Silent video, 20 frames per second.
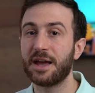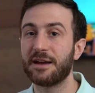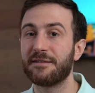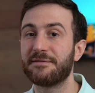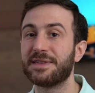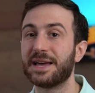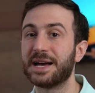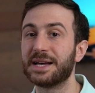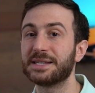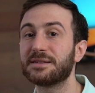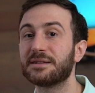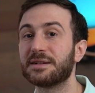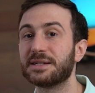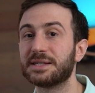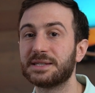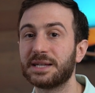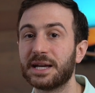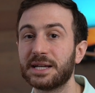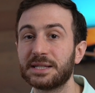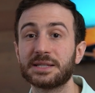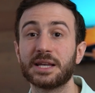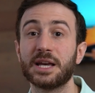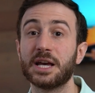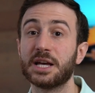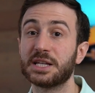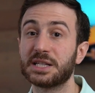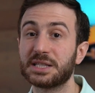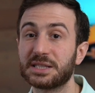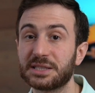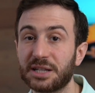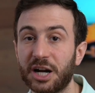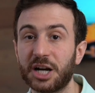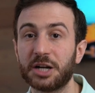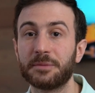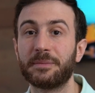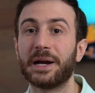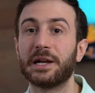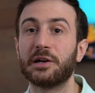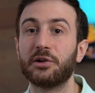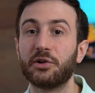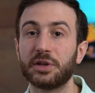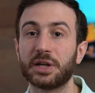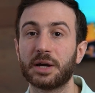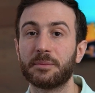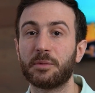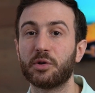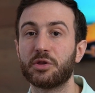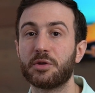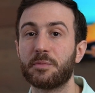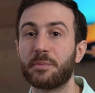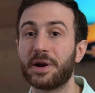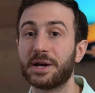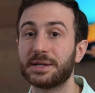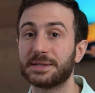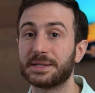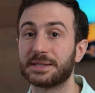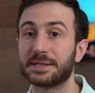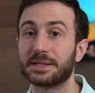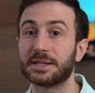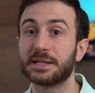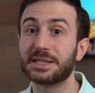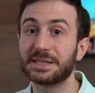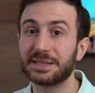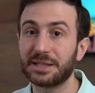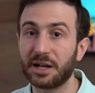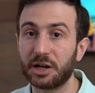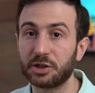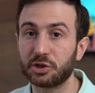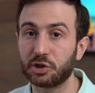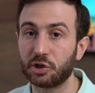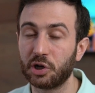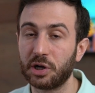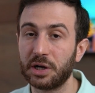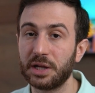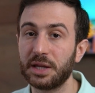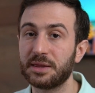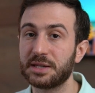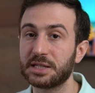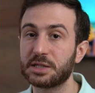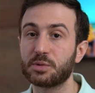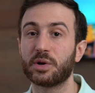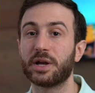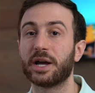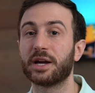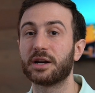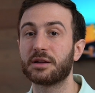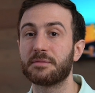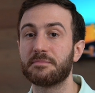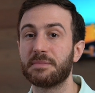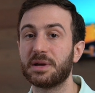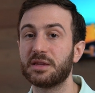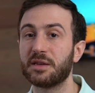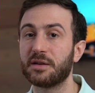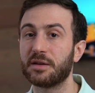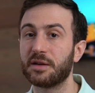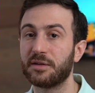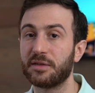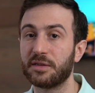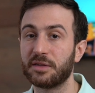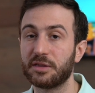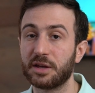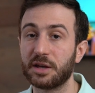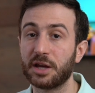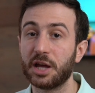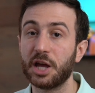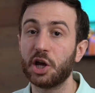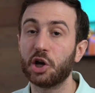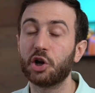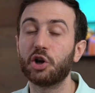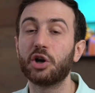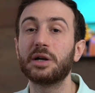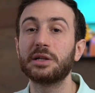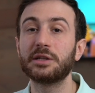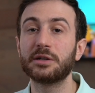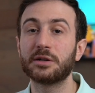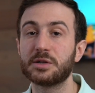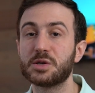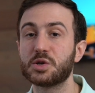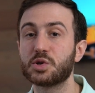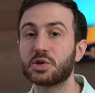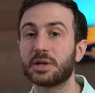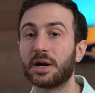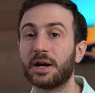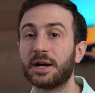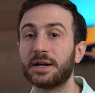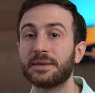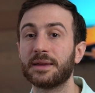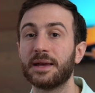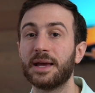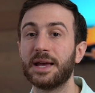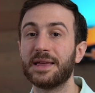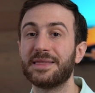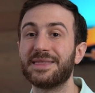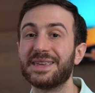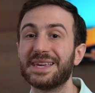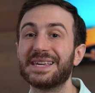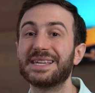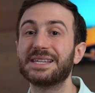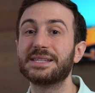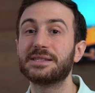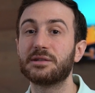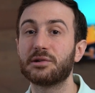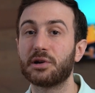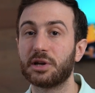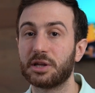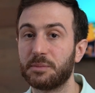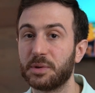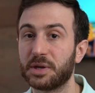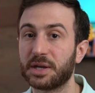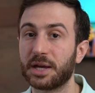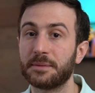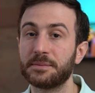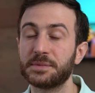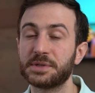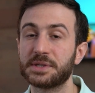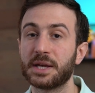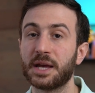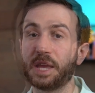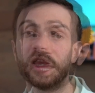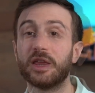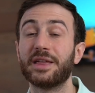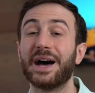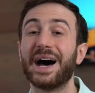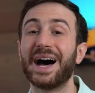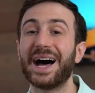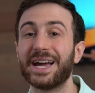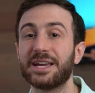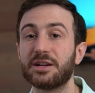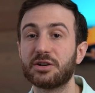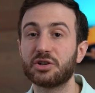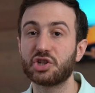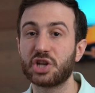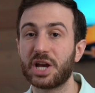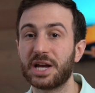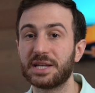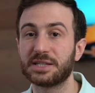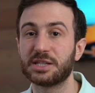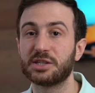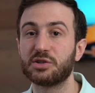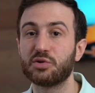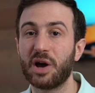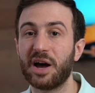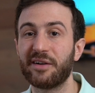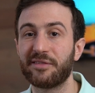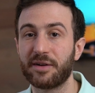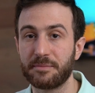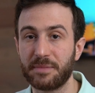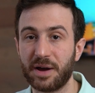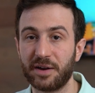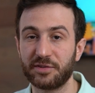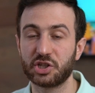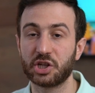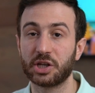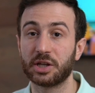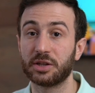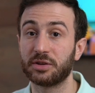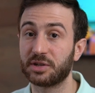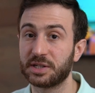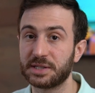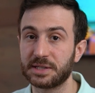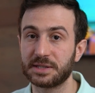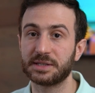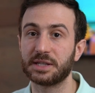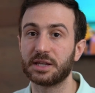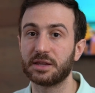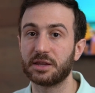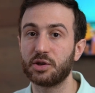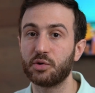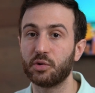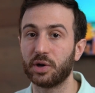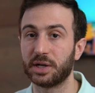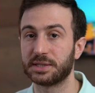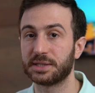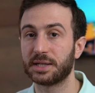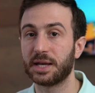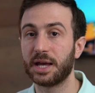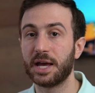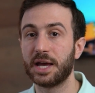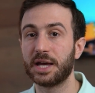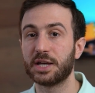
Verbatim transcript: If the answer is yes, start by learning about the process. Start early. This is what I recommend. The earlier you start, the easier it becomes, the higher chances you have of matching in residency in the US.